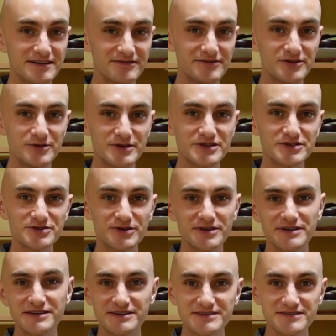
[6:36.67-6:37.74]
If you
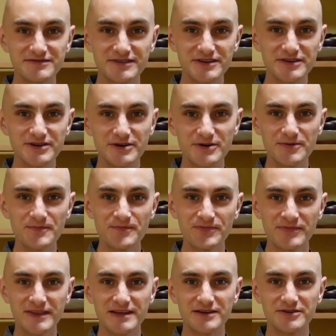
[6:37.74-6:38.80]
enjoyed this video,
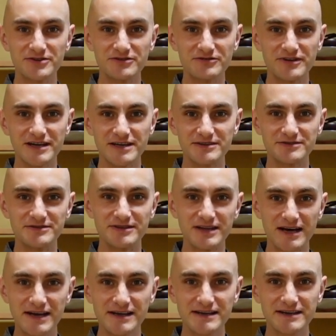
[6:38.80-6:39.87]
then don't forget to
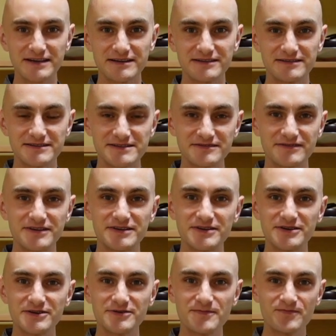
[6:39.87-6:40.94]
like this
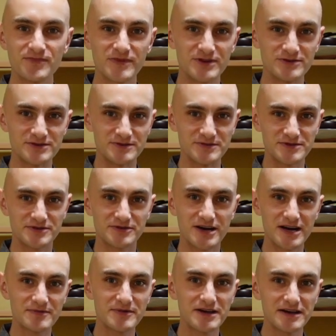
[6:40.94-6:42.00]
video, to
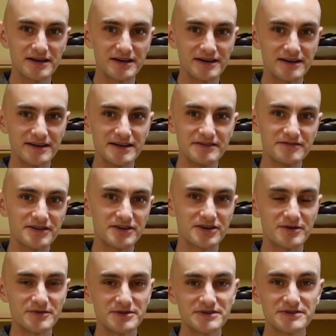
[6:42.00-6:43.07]
subscribe and leave a
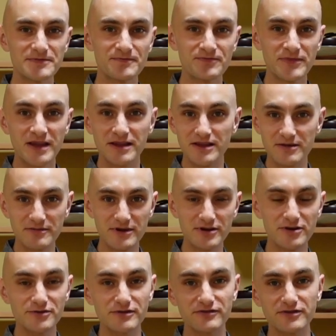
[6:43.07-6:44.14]
comment. Let me
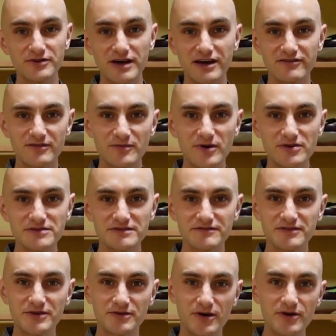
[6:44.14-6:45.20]
know if you have a box of
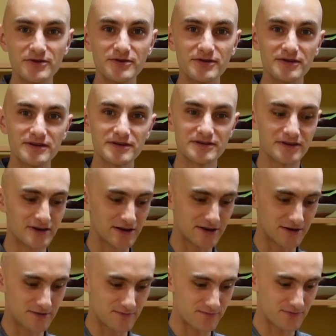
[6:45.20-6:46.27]
your own
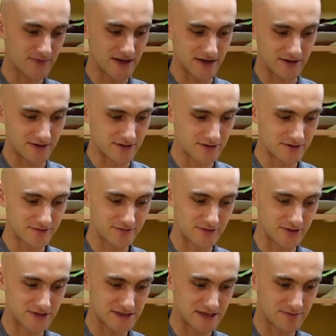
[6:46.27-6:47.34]
that you,
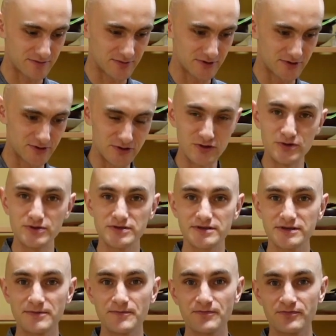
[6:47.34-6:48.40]
for example, use
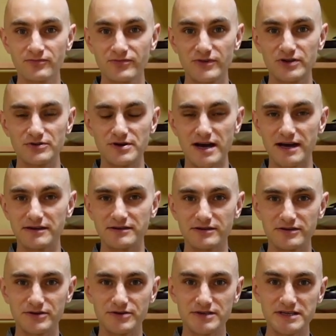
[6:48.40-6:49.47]
to
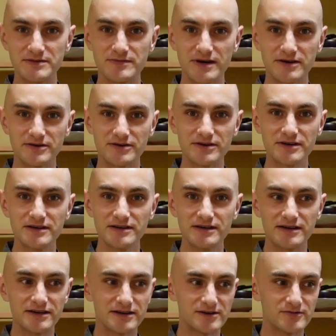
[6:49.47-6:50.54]
handle your tea powder.
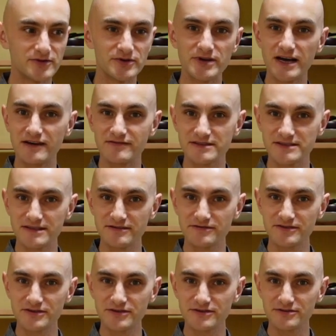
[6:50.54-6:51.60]
Do you have a
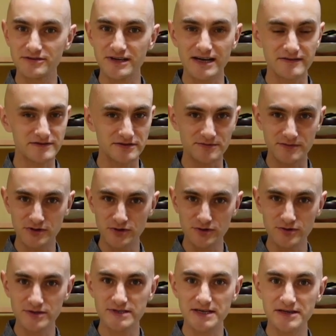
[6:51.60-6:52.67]
sifter? Do you have some
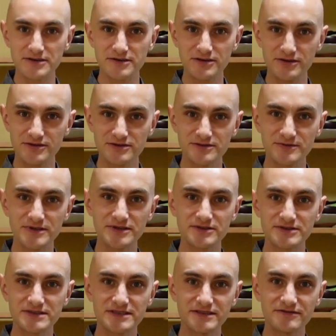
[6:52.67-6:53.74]
tools that you use with
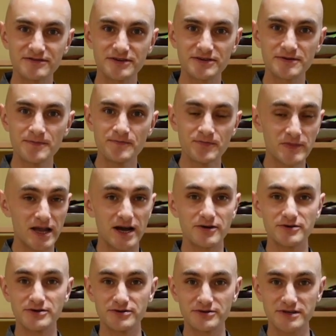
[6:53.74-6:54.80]
your sifter? How
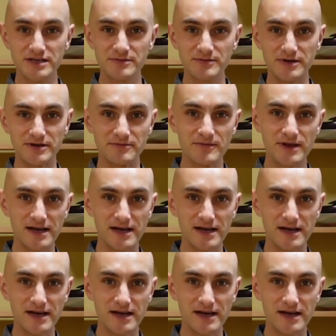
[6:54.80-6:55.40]
do you keep it?